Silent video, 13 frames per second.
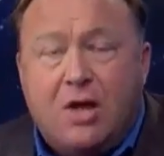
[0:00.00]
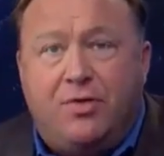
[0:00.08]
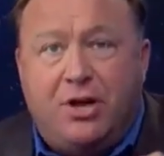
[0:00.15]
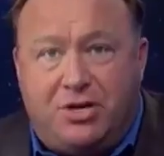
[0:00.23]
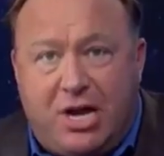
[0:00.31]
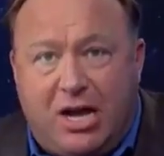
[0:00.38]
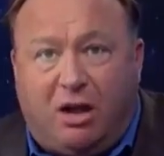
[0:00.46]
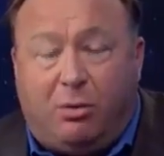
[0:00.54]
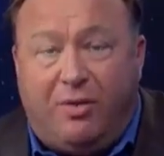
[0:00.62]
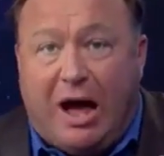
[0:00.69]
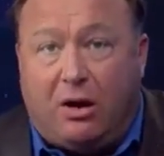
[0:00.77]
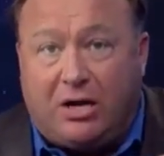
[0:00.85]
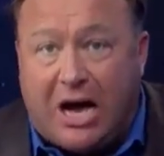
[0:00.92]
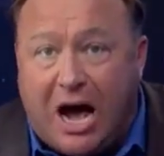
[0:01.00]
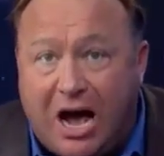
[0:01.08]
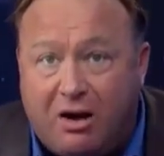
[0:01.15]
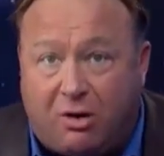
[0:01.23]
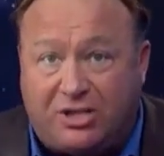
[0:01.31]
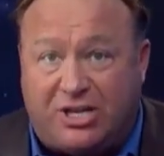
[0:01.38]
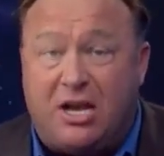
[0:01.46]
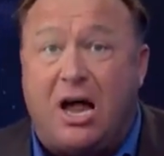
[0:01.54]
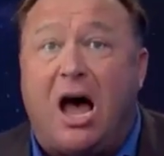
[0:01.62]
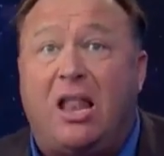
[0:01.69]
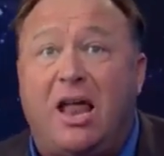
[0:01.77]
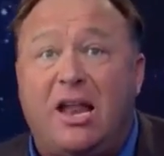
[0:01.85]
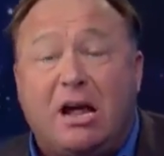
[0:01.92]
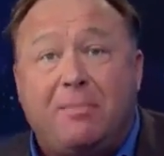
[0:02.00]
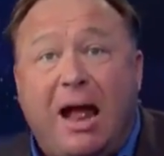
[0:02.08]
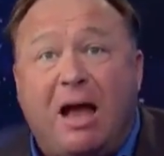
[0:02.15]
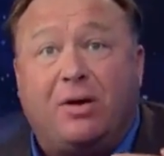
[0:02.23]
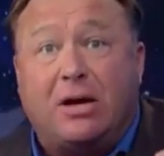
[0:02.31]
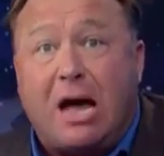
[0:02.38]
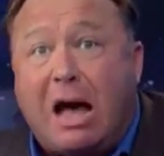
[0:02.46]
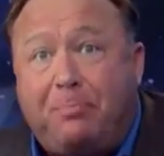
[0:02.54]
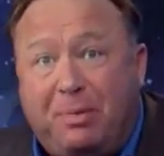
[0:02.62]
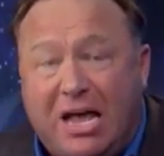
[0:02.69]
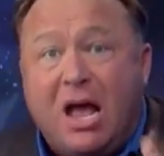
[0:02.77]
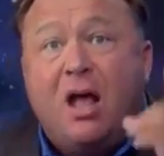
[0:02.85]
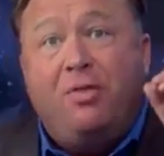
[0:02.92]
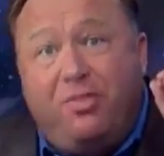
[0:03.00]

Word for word: the deal without Congress and not letting them have a copy,